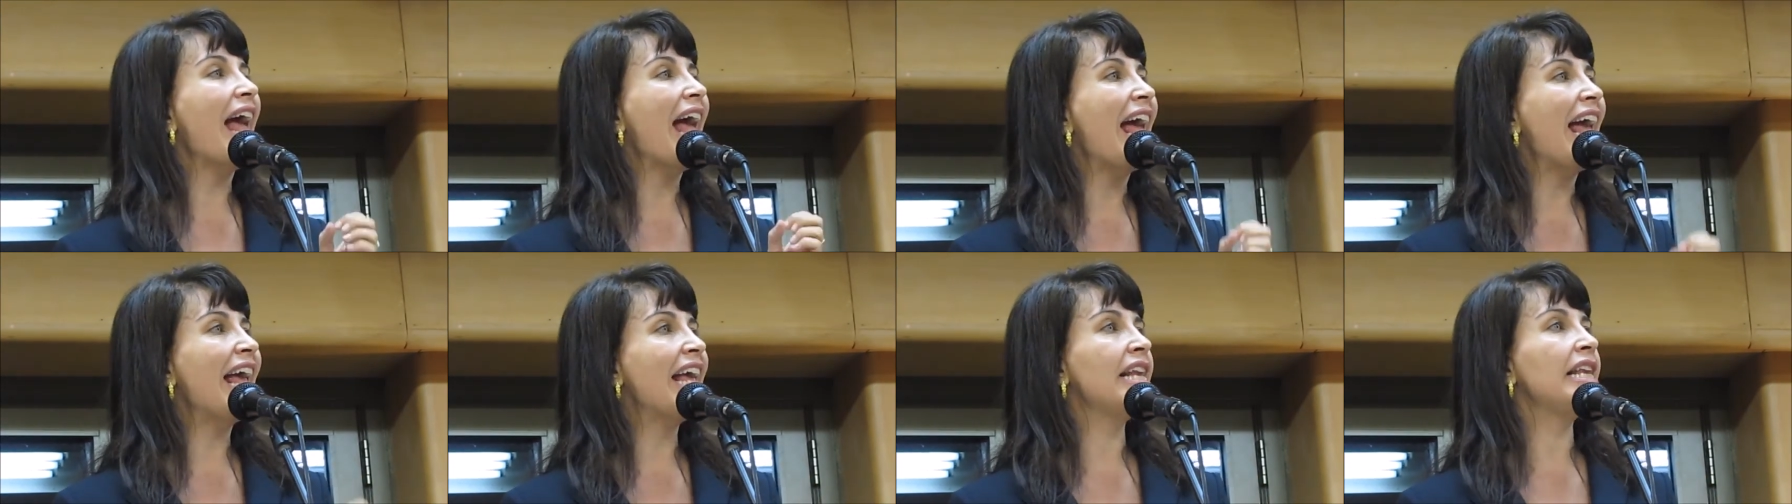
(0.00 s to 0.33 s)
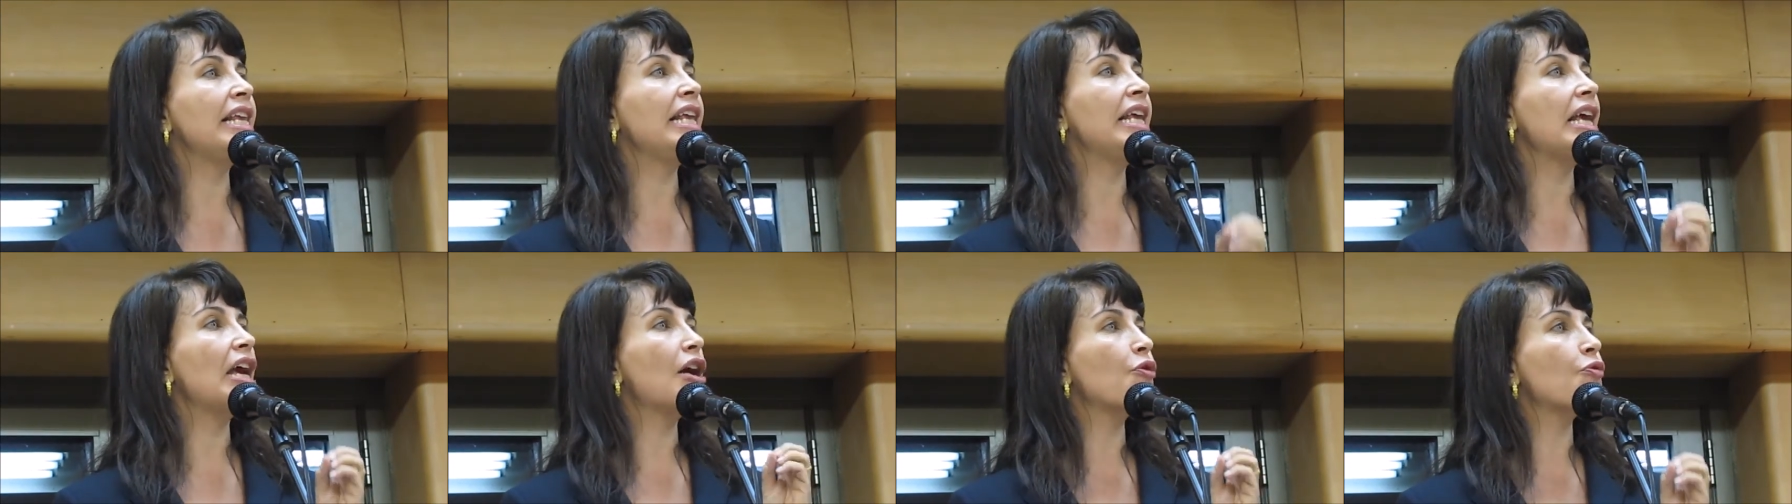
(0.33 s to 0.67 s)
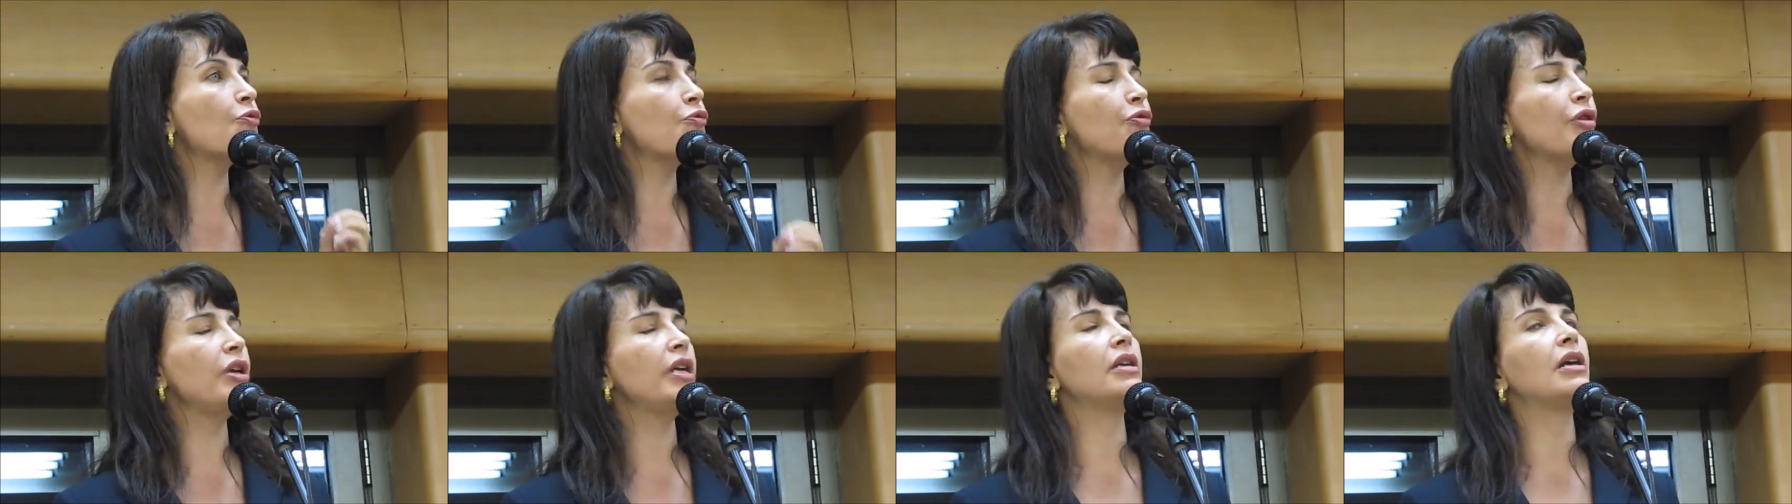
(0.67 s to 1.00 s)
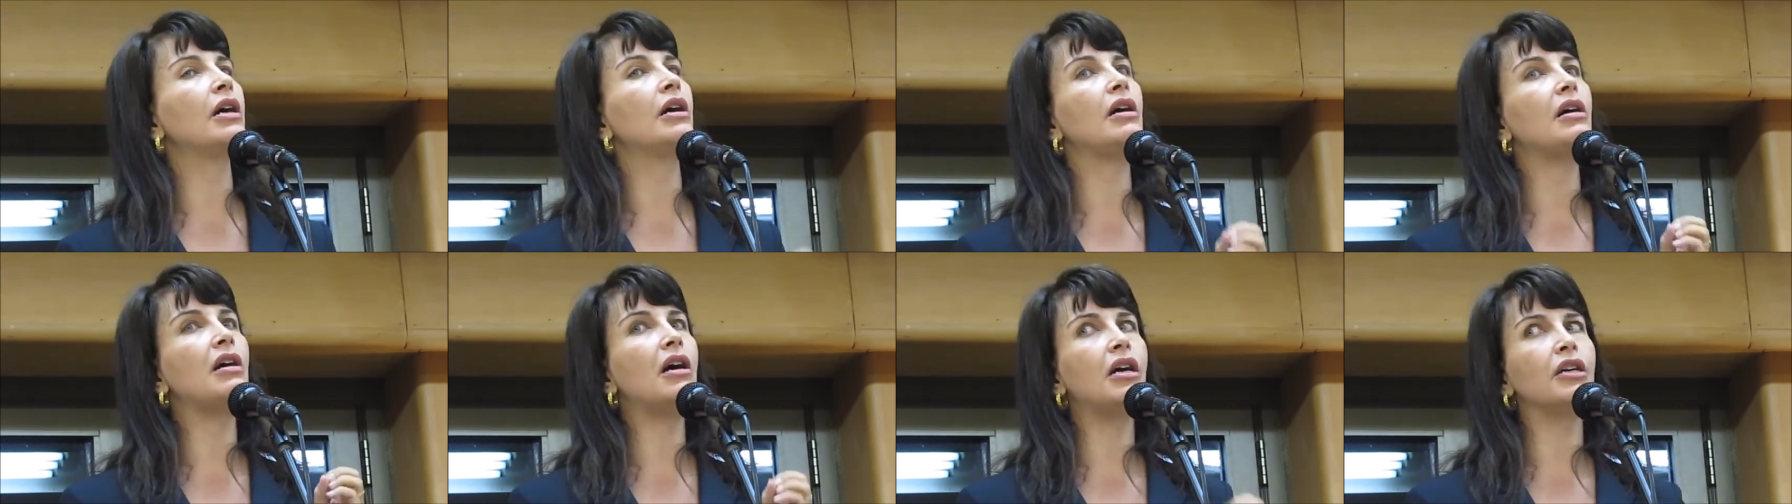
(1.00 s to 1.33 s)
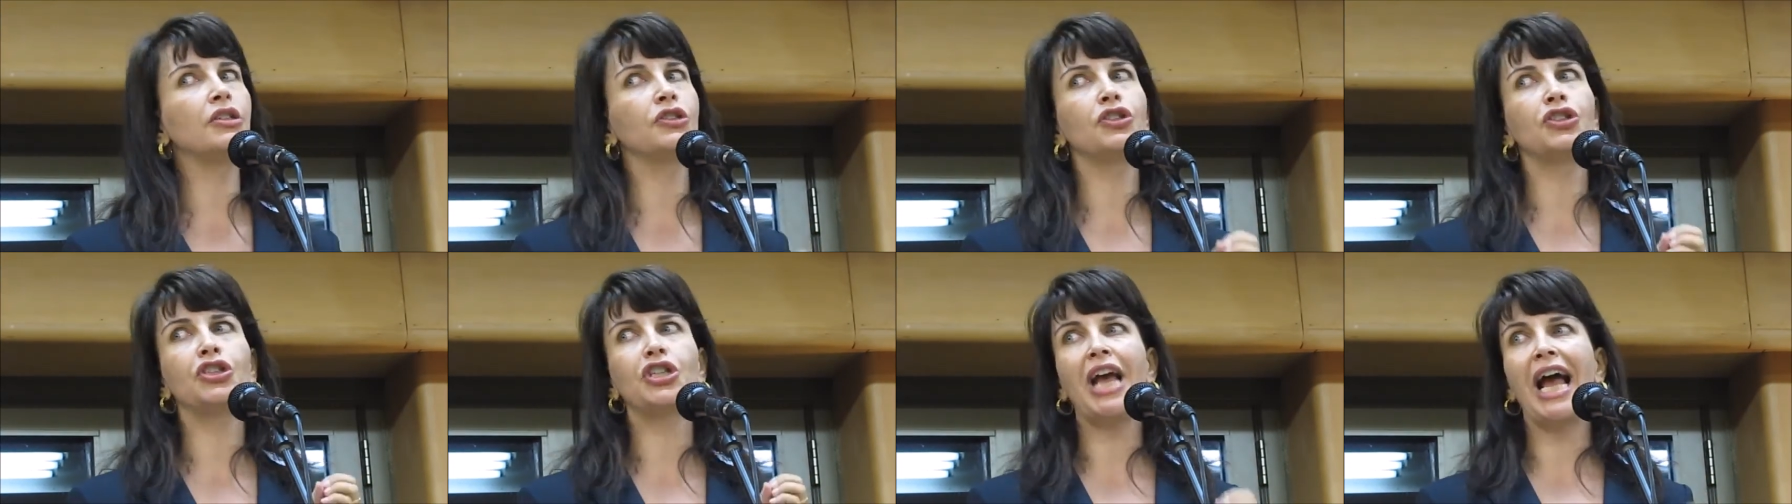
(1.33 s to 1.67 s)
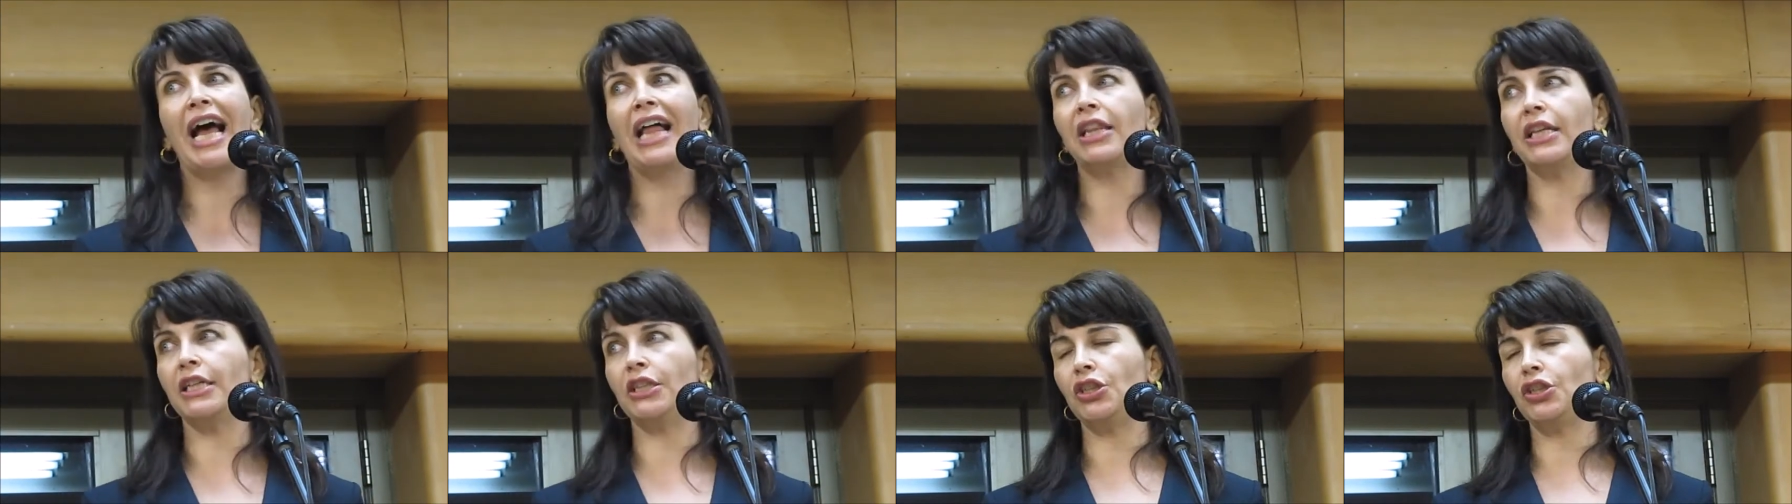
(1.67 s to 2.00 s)
any arena
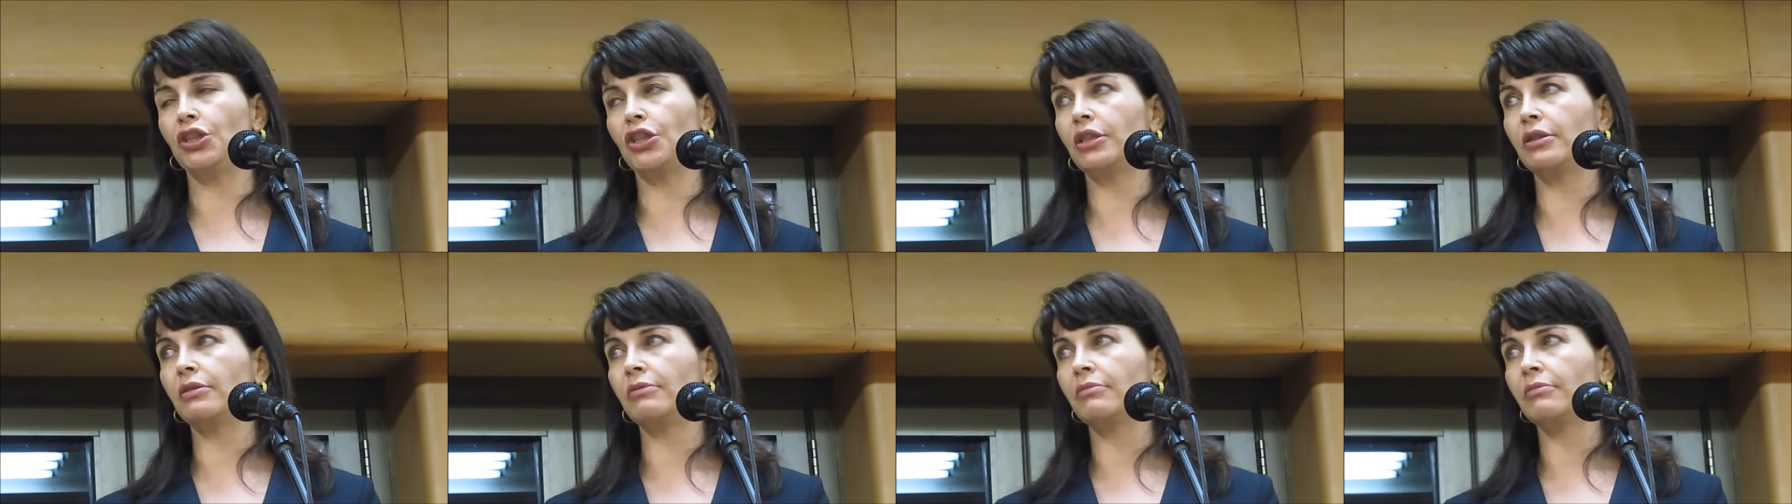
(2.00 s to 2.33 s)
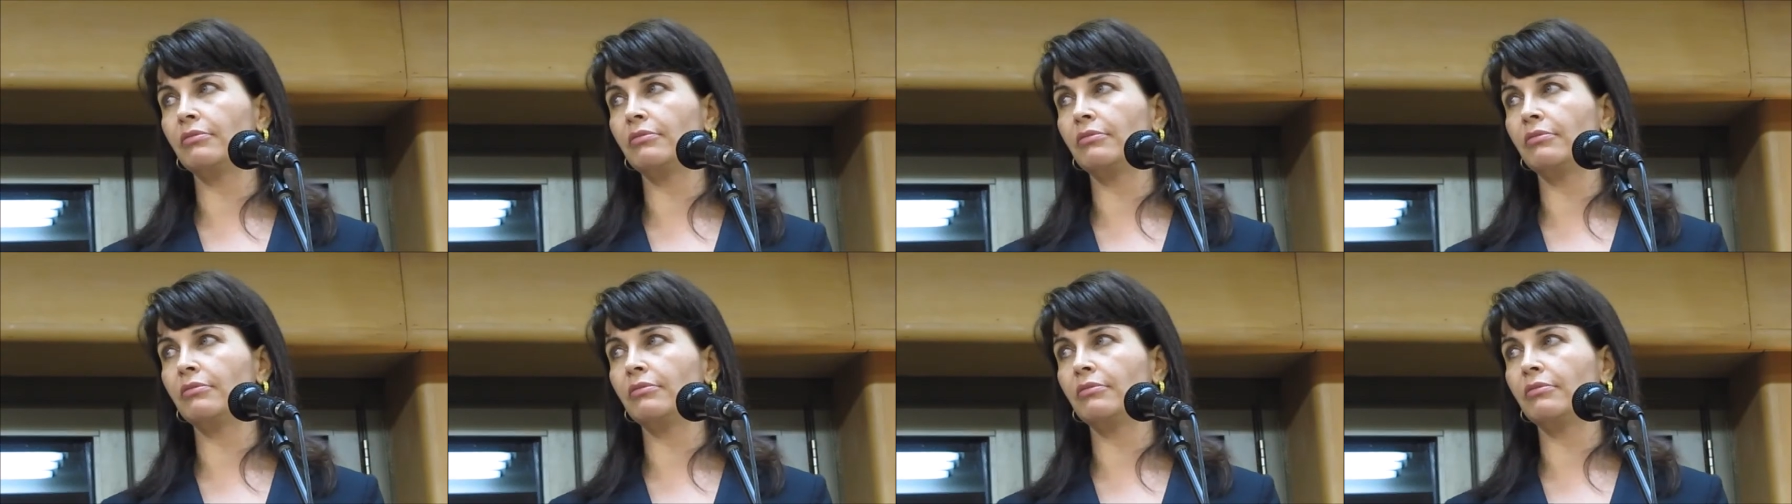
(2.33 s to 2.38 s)
unchallenged.